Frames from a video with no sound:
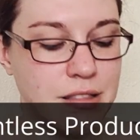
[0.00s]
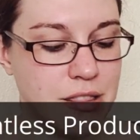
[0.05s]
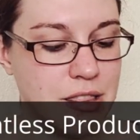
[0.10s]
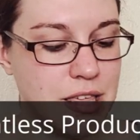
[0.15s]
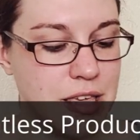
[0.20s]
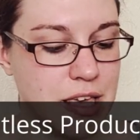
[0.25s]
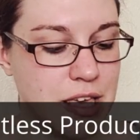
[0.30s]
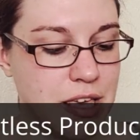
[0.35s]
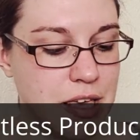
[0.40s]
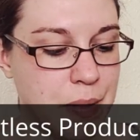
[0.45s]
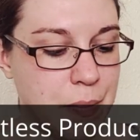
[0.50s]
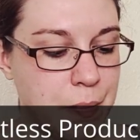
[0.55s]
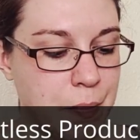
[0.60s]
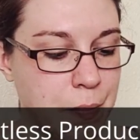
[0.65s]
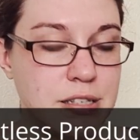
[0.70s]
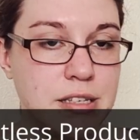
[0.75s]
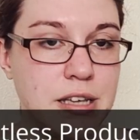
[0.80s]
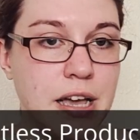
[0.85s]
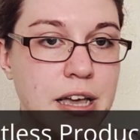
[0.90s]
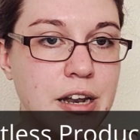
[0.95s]
the
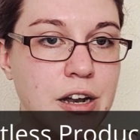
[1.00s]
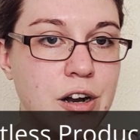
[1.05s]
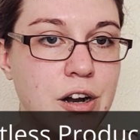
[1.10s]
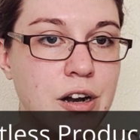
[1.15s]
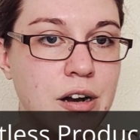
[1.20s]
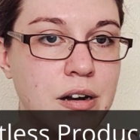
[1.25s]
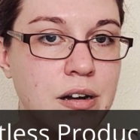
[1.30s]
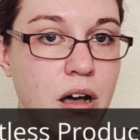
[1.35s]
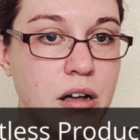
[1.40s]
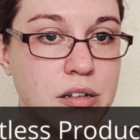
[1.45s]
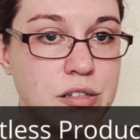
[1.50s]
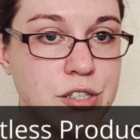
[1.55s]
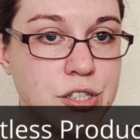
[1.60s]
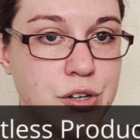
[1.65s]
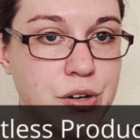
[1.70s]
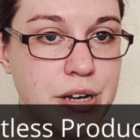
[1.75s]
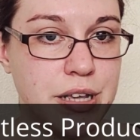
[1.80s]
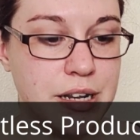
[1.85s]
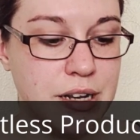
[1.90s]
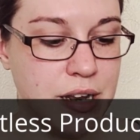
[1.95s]
designer on
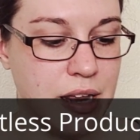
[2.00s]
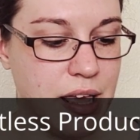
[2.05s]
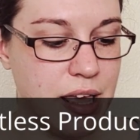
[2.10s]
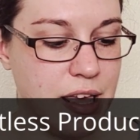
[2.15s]
screen.